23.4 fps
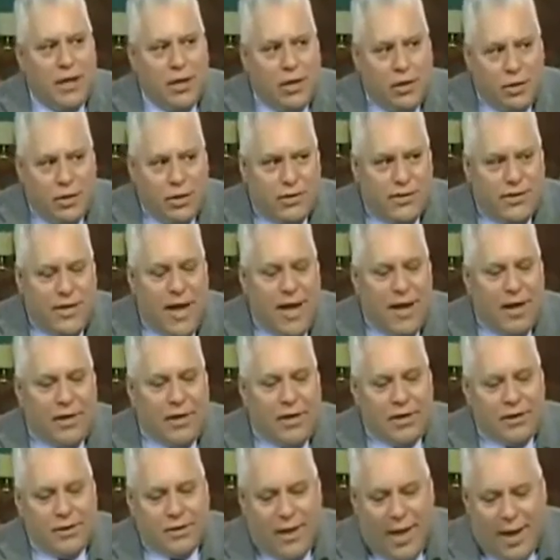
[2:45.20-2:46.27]
You're
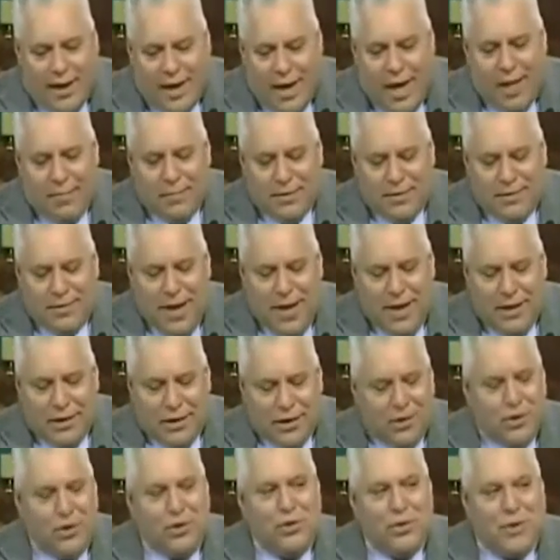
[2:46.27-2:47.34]
Italian, like I'm
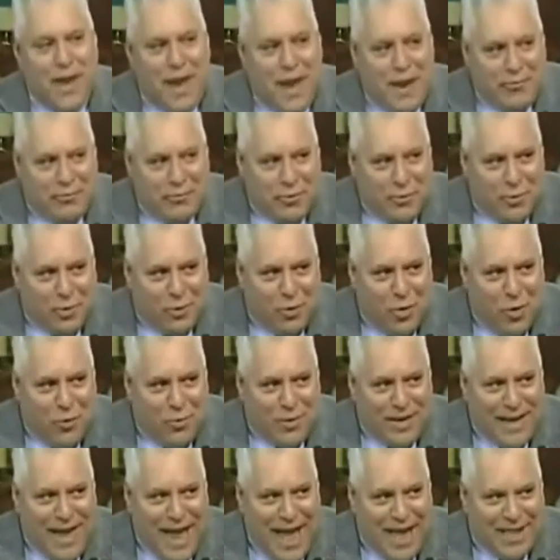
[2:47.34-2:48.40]
Italian. You came from a Roman
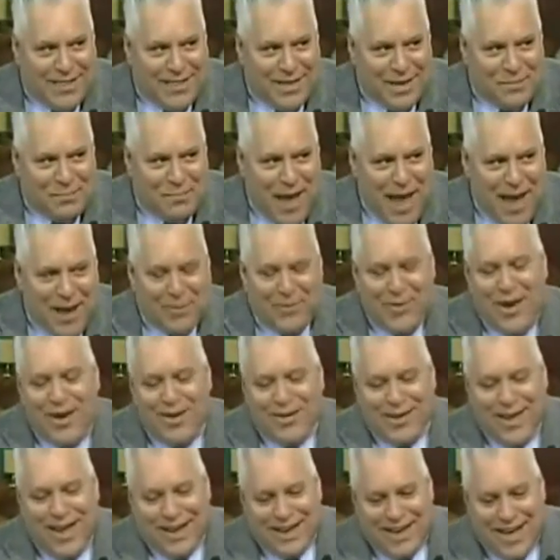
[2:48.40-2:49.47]
Catholic background,
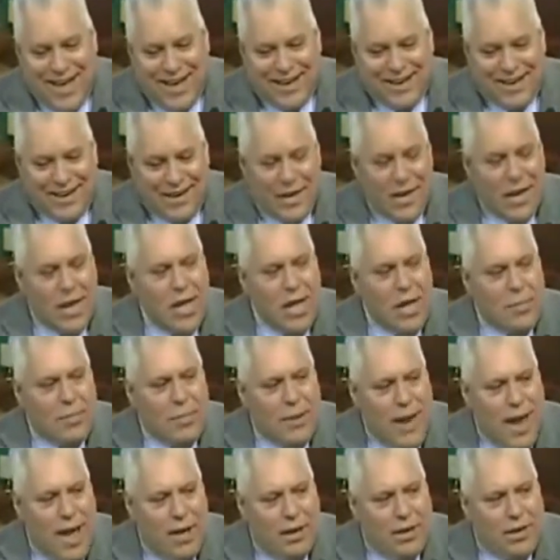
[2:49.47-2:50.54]
like I did. But
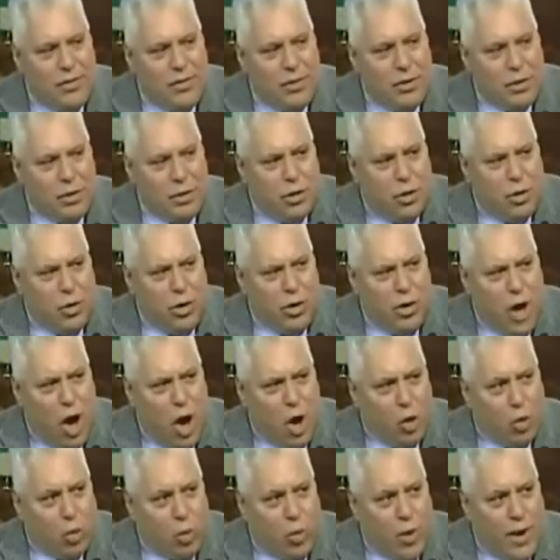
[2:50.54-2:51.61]
how did the Lord
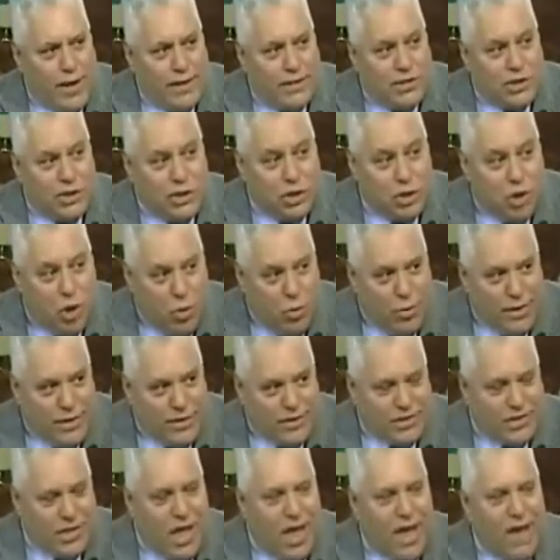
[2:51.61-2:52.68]
arrest
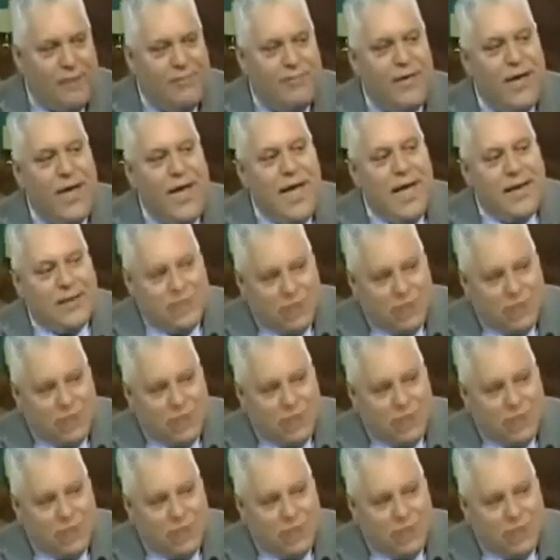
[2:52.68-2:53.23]
Tony's life and